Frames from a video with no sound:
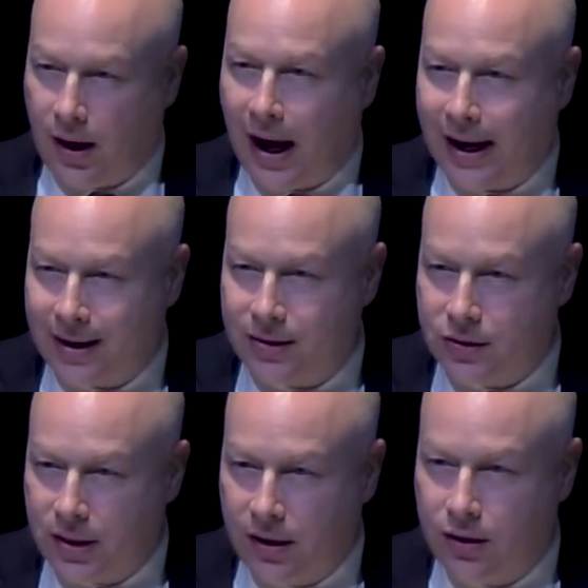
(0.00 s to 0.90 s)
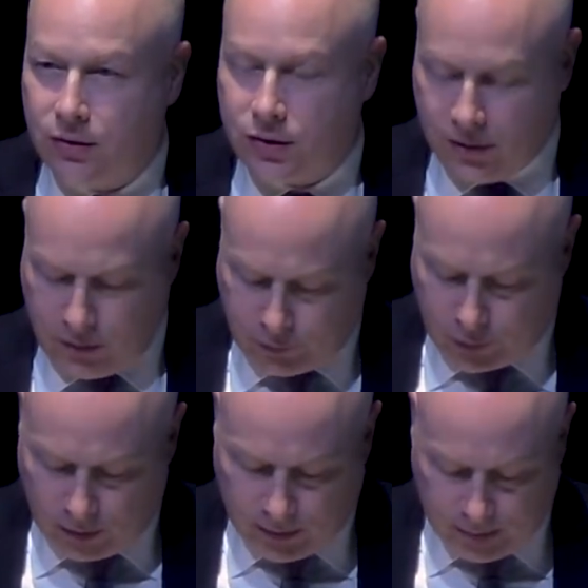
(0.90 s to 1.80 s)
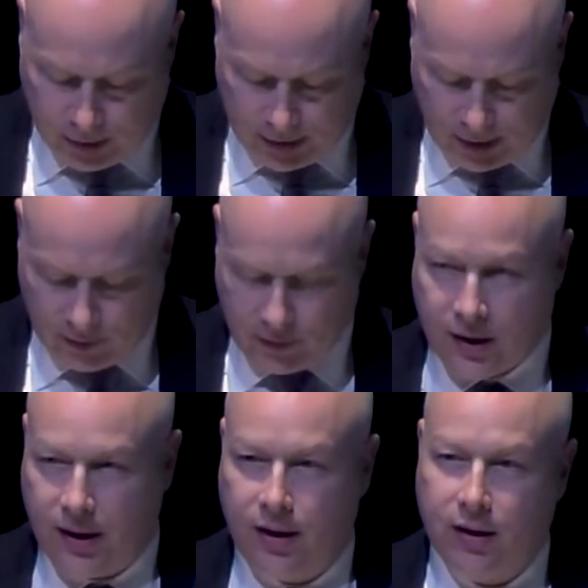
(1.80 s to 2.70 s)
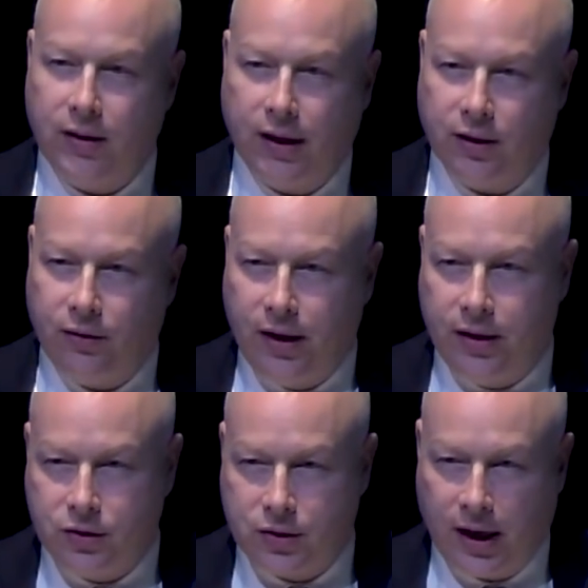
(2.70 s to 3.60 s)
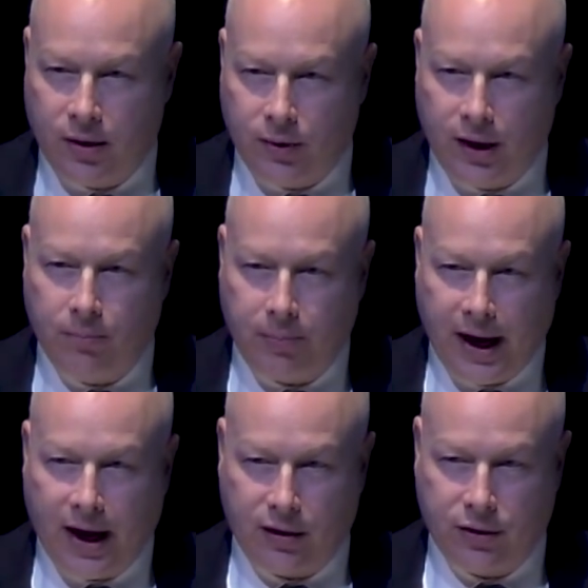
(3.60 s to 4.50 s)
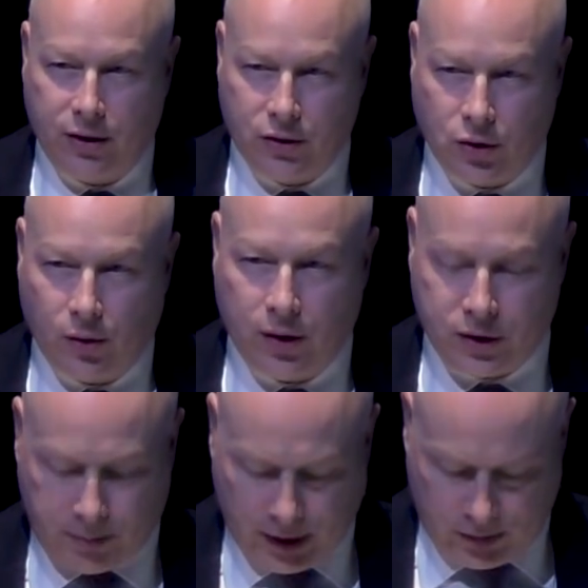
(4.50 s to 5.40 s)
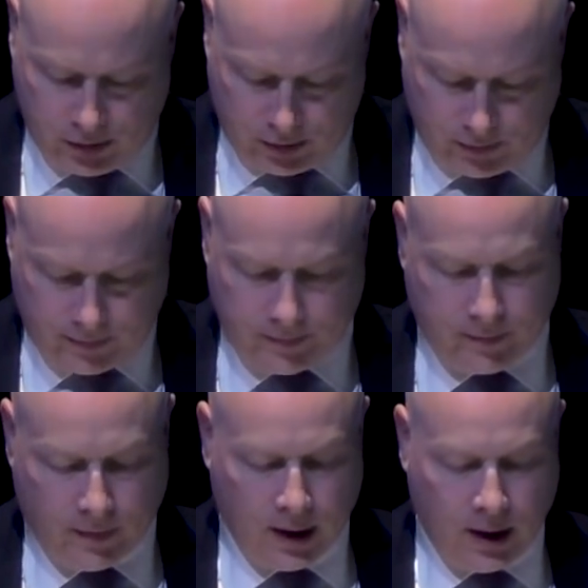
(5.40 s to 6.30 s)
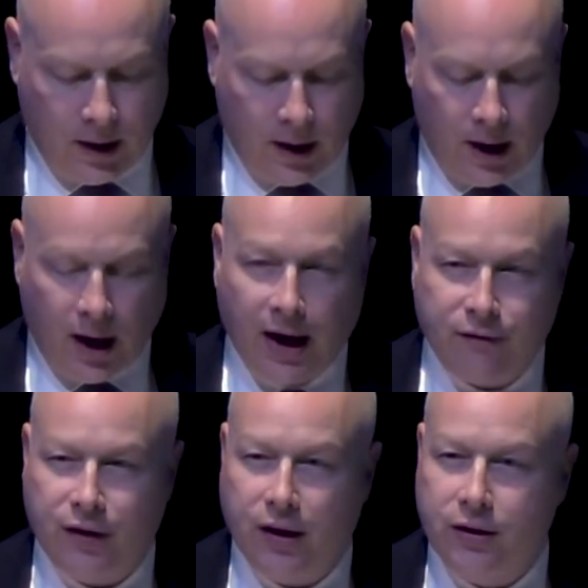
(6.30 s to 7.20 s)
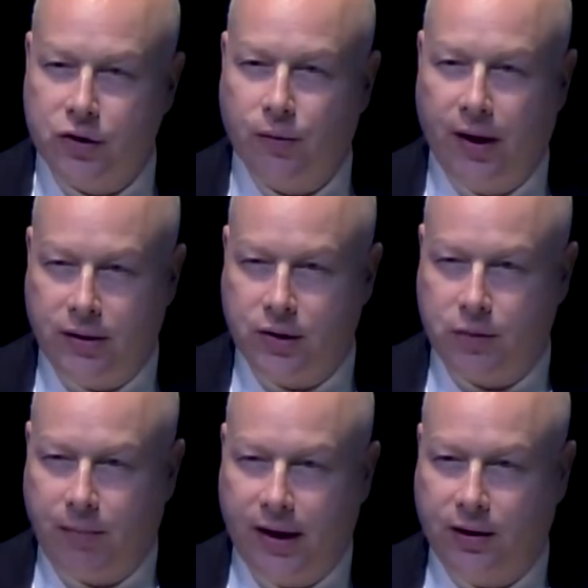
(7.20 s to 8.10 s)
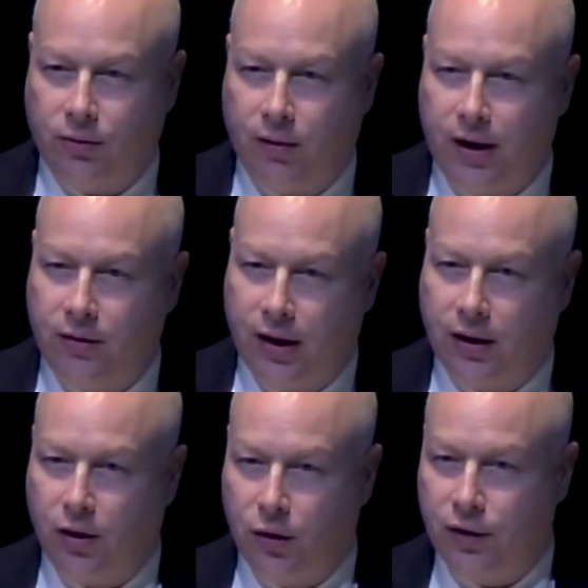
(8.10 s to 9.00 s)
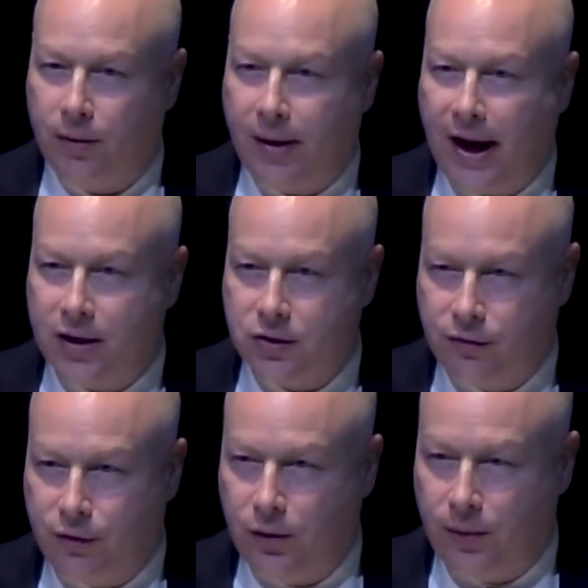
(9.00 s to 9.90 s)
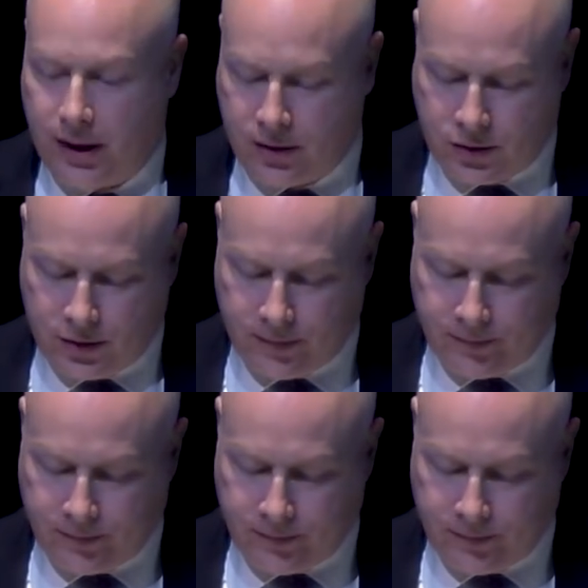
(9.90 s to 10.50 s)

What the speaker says: I continue to firmly believe that there is a real path towards peace. I feel this way despite the rhetoric over the past few weeks.